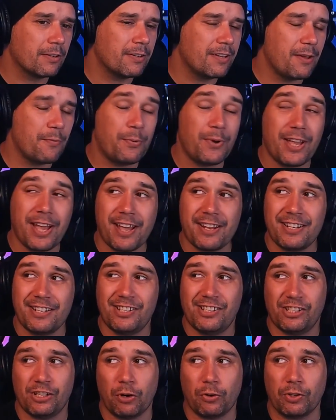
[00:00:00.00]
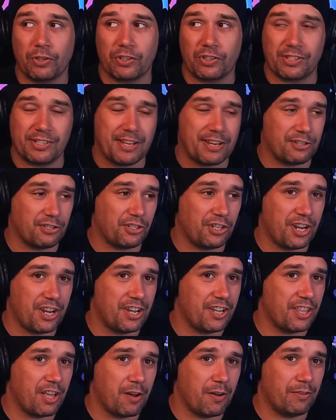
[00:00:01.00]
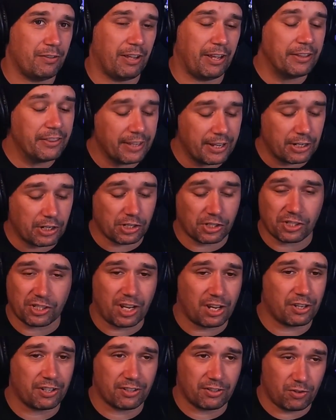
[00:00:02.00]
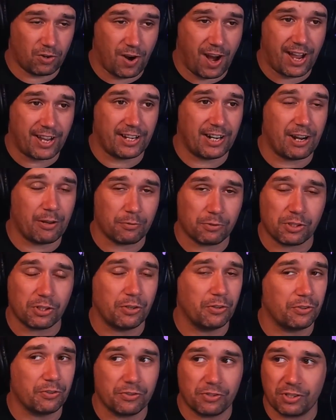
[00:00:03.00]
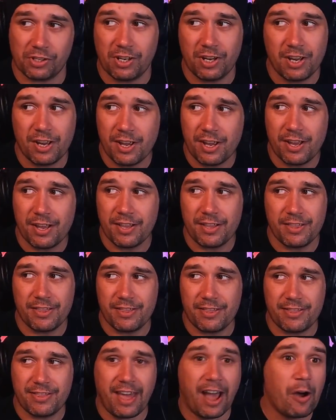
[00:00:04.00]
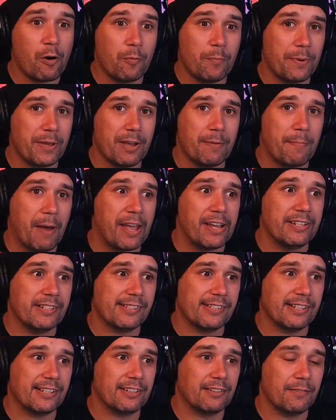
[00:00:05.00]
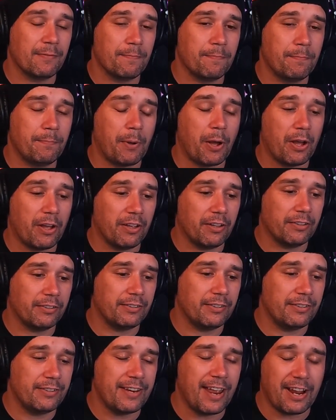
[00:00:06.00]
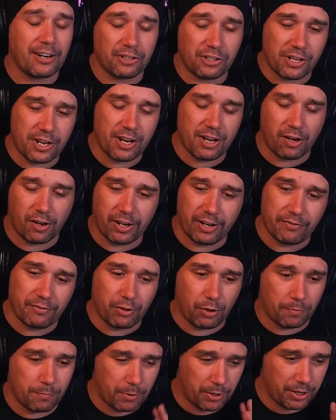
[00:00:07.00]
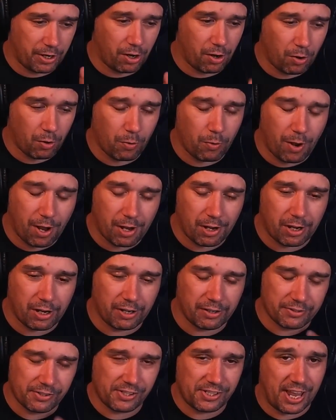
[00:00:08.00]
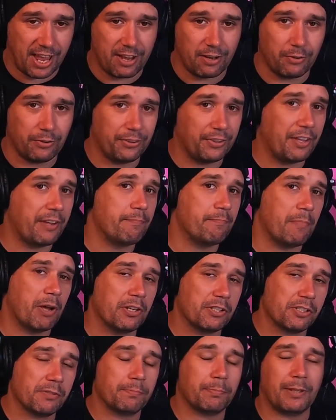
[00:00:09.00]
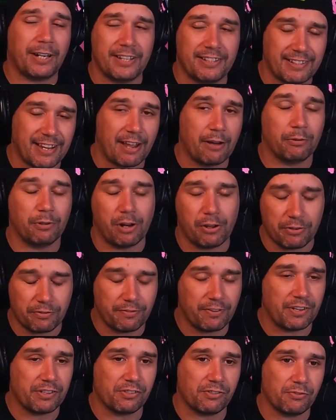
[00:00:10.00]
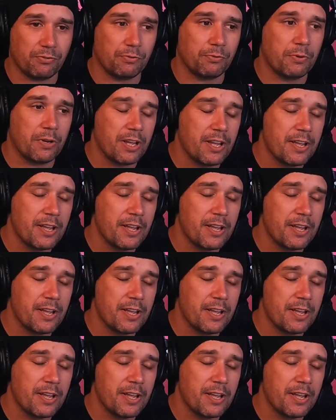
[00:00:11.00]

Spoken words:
If we get any songs next year, and they just start cracking out songs, that will be amazing. But next year, I've got my whole heart set on the Must Play Download Festival.